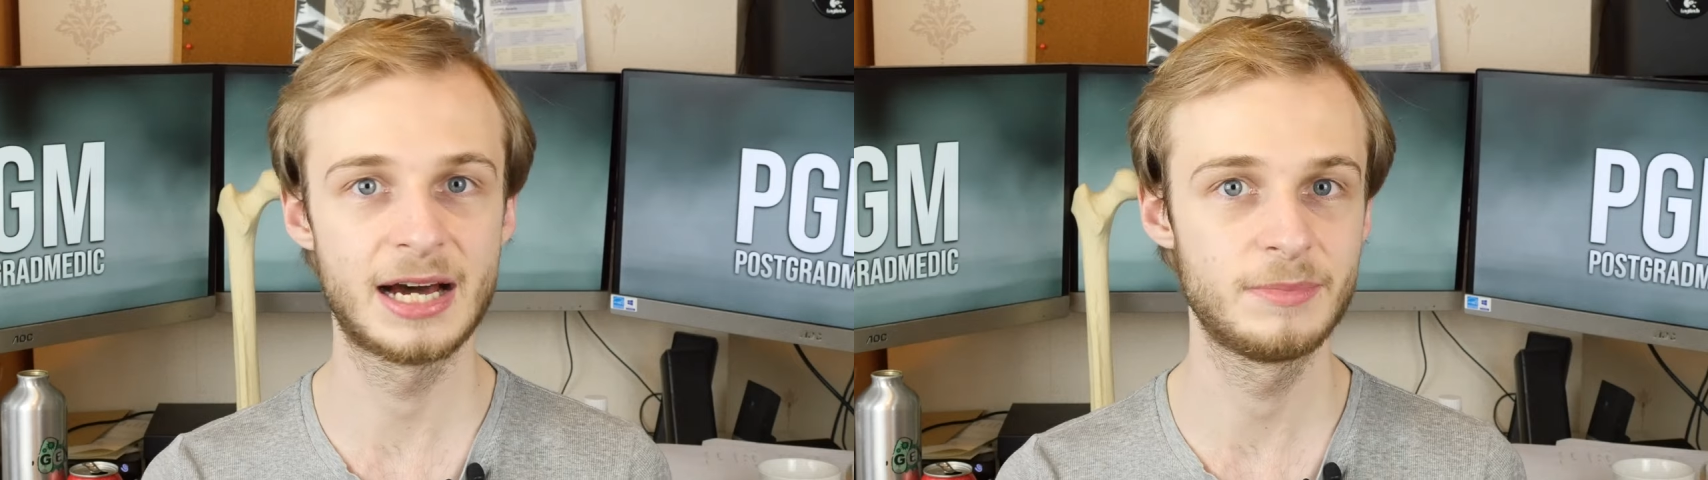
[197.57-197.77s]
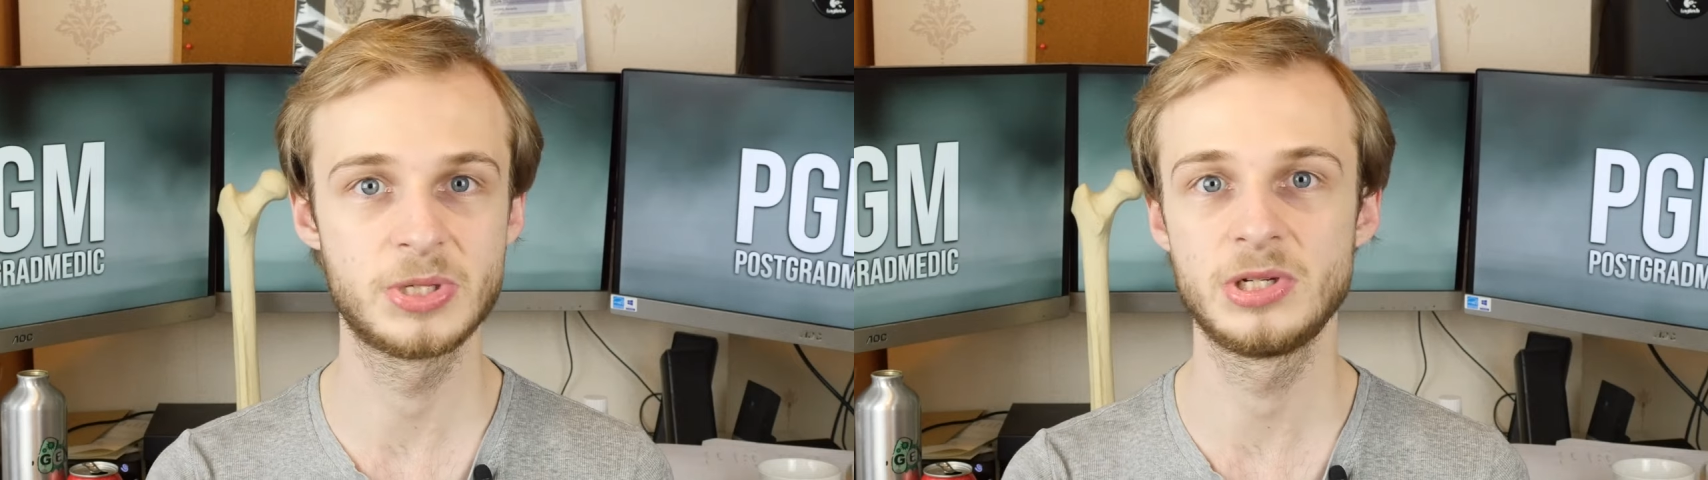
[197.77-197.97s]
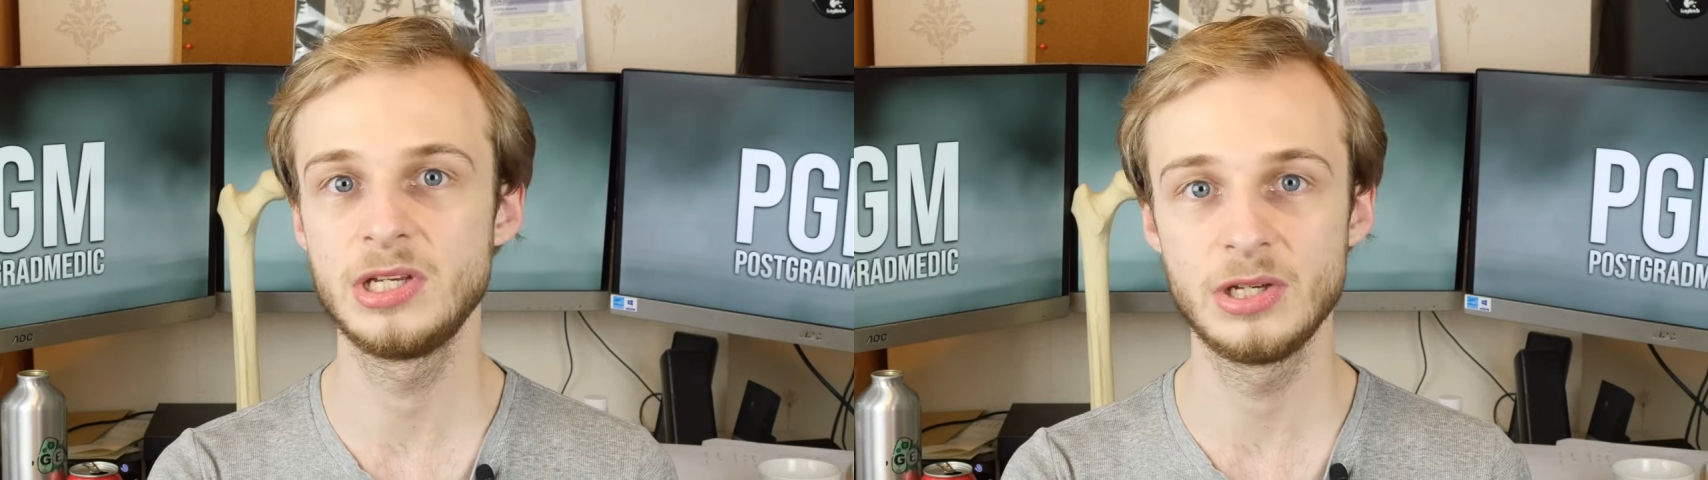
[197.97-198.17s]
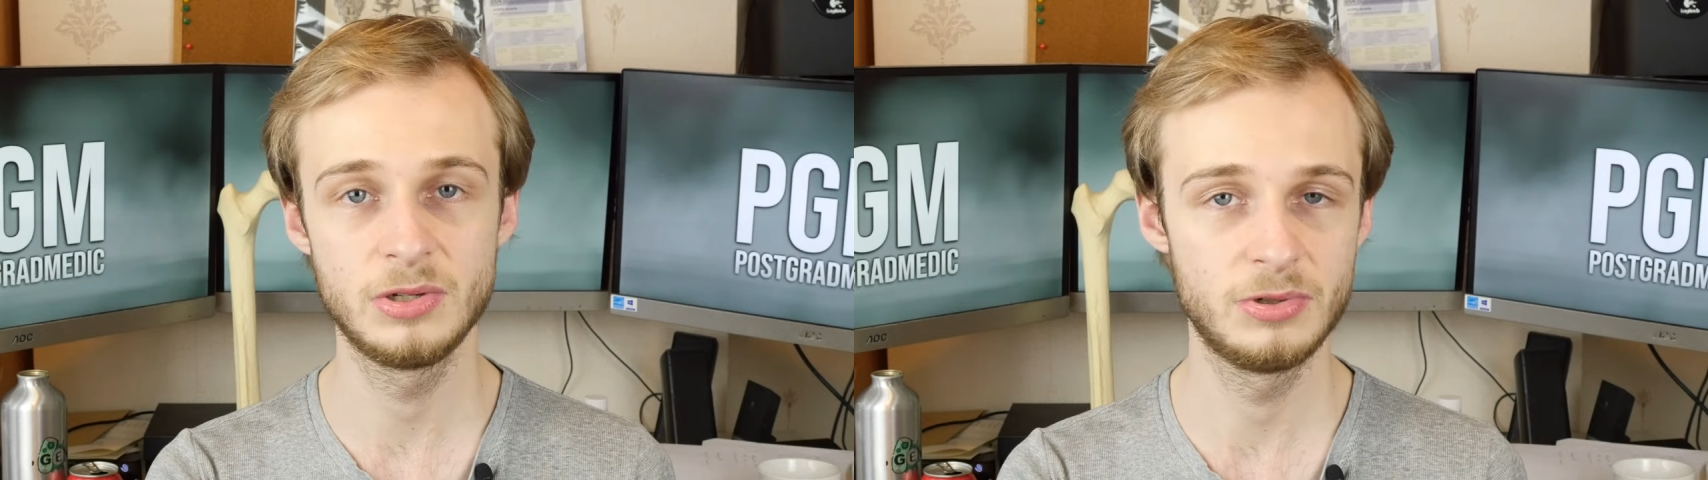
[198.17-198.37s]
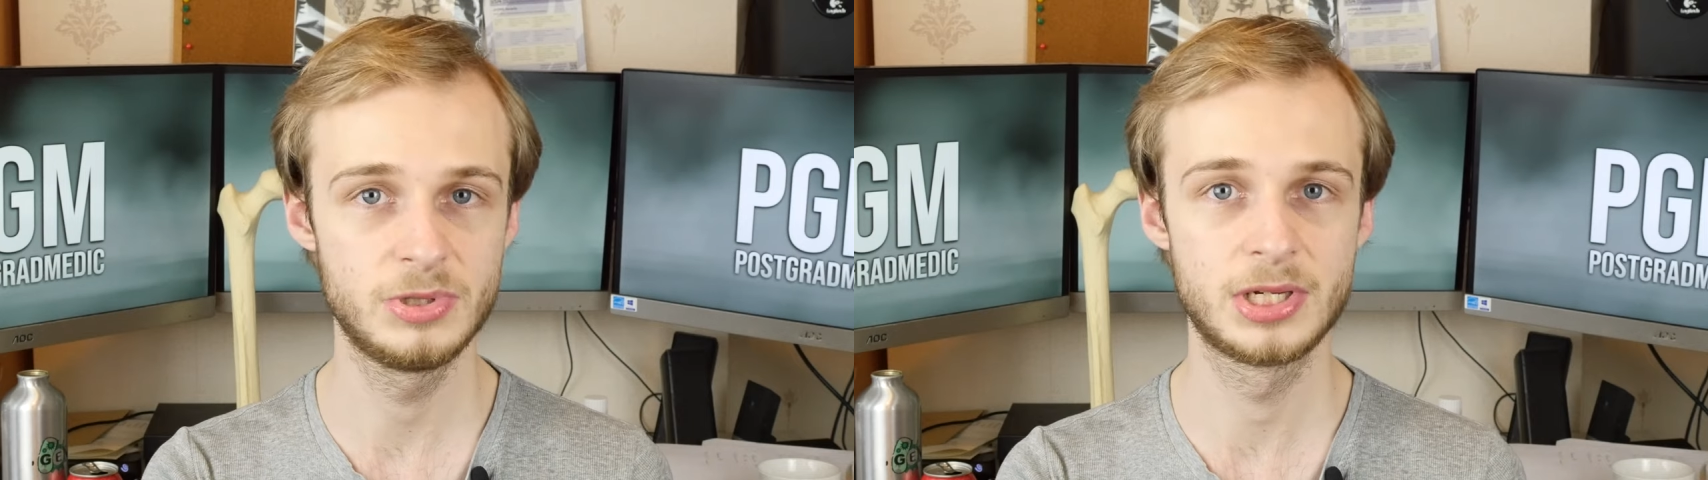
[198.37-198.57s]
Amazon
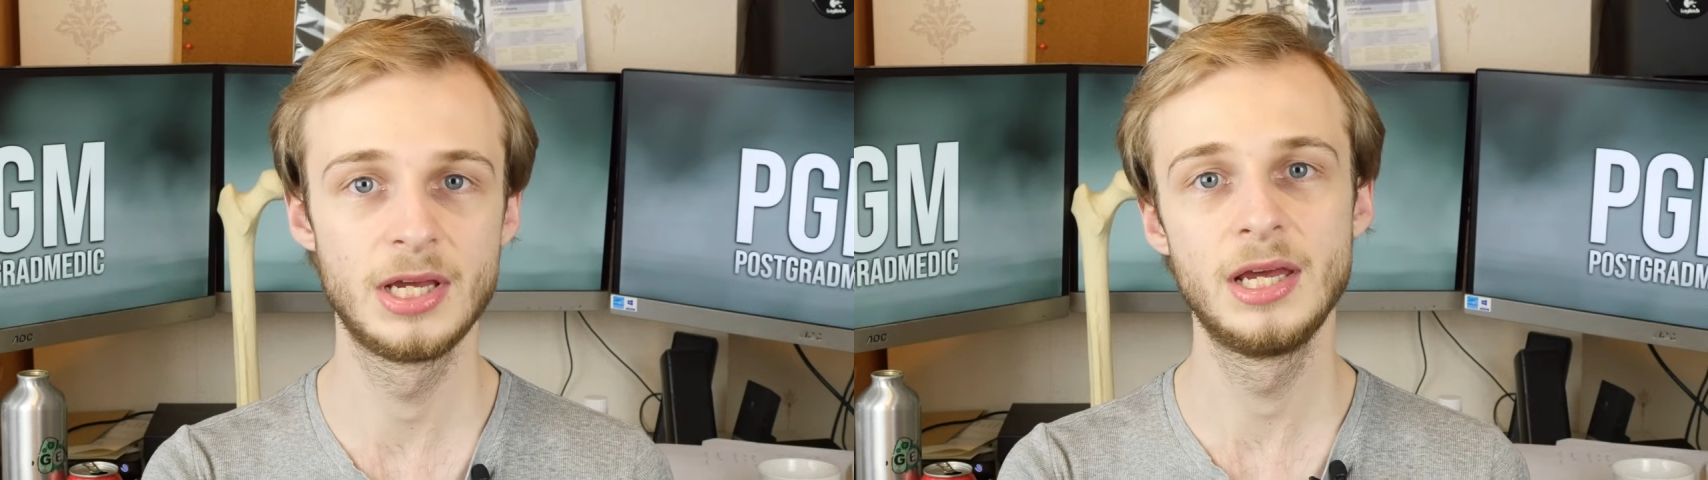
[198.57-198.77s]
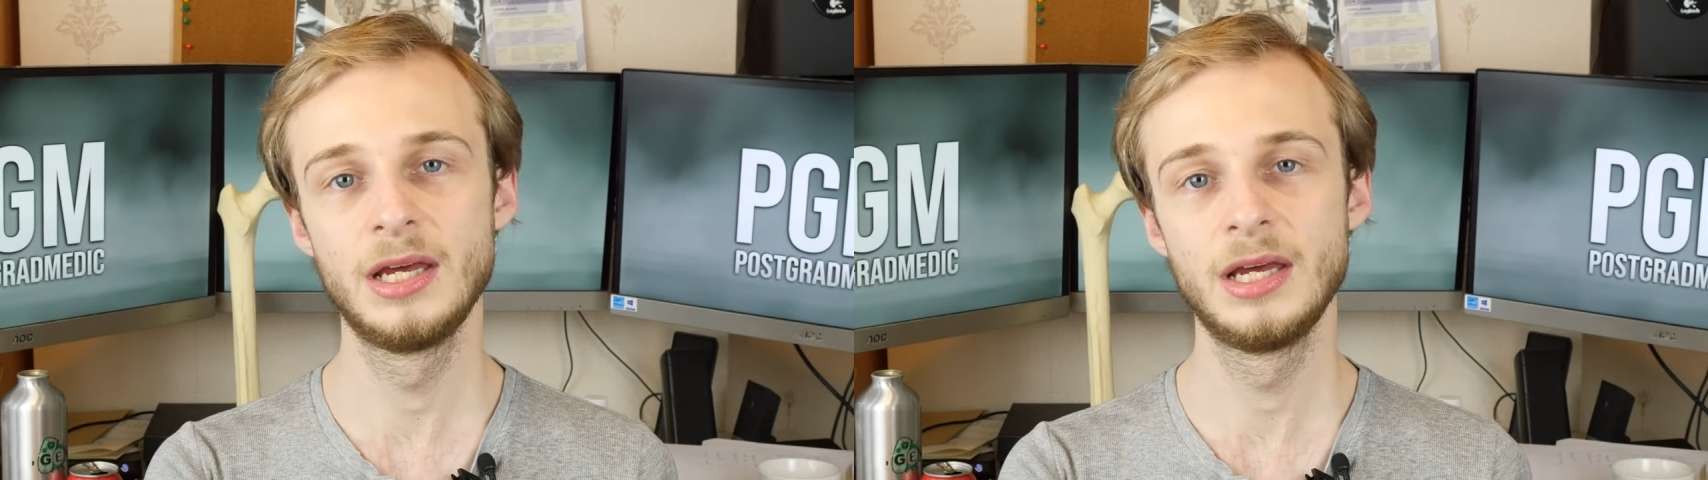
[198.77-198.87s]
Used,